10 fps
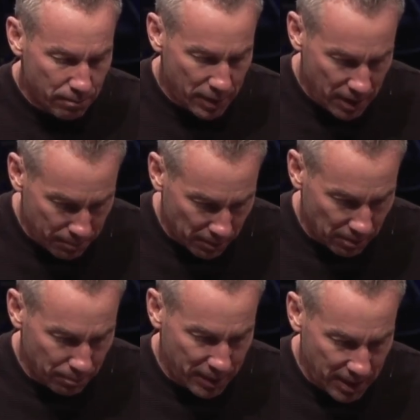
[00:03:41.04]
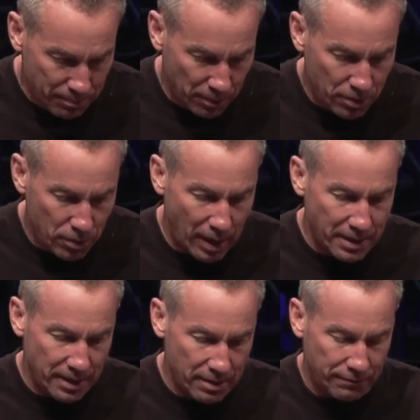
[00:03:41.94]
people who
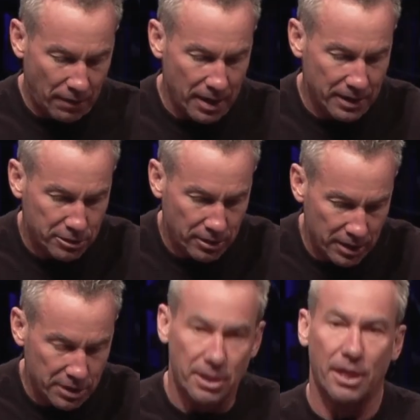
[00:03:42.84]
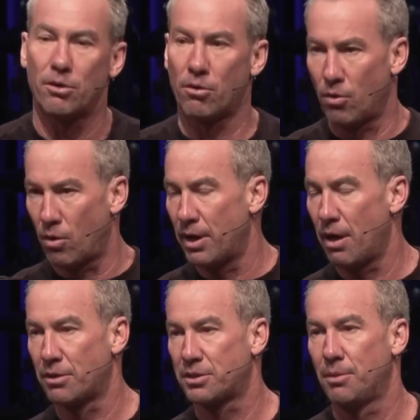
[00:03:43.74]
identify as transgender or in
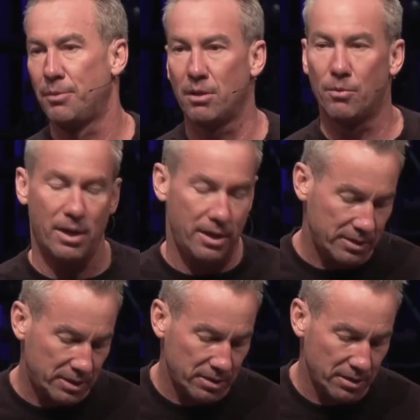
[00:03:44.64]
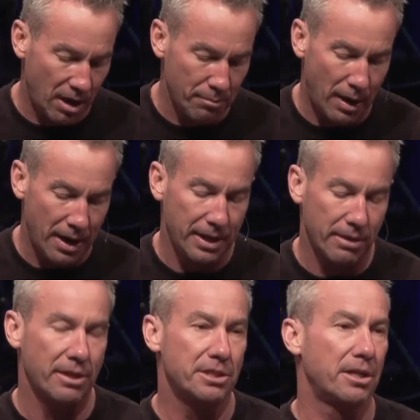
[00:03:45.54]
other similar ways,
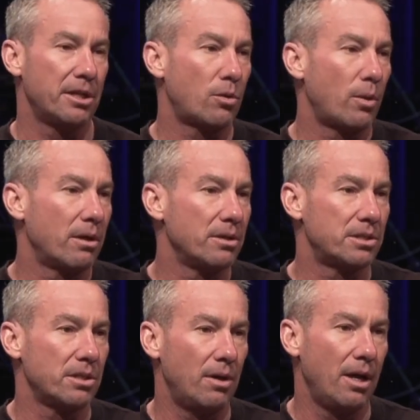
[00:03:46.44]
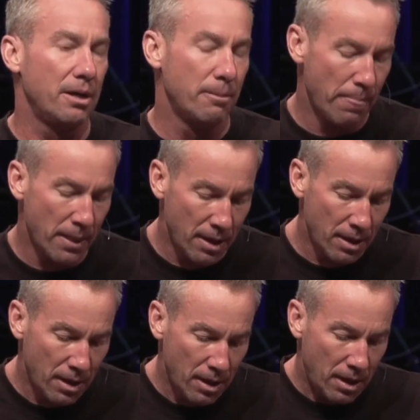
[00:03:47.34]
non-binary, genderqueer, and so on.
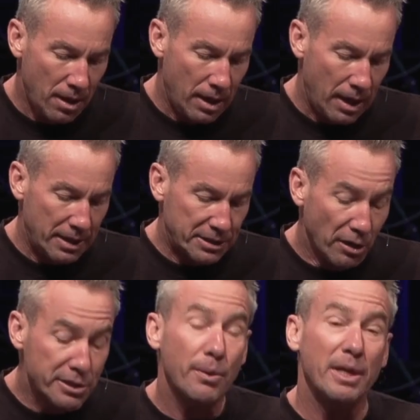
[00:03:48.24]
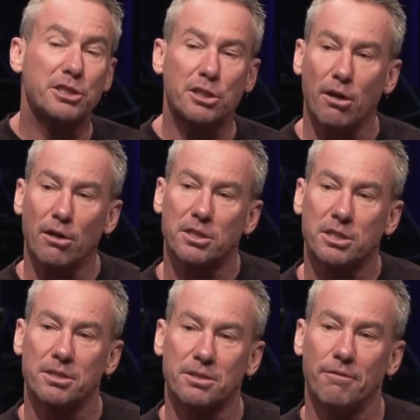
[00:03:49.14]
And it's also a
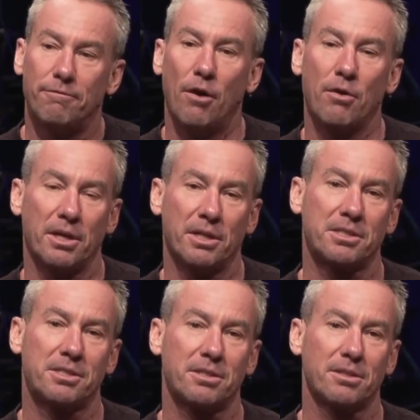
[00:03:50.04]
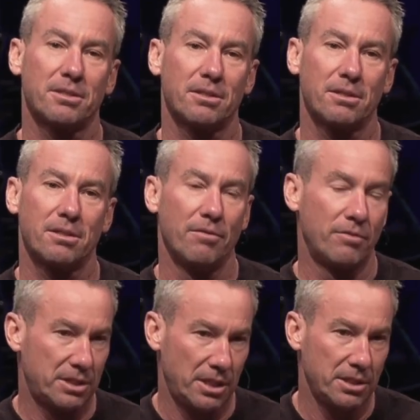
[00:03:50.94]
church-focused
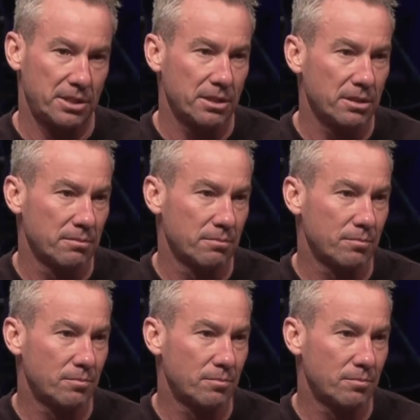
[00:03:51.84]
conversation.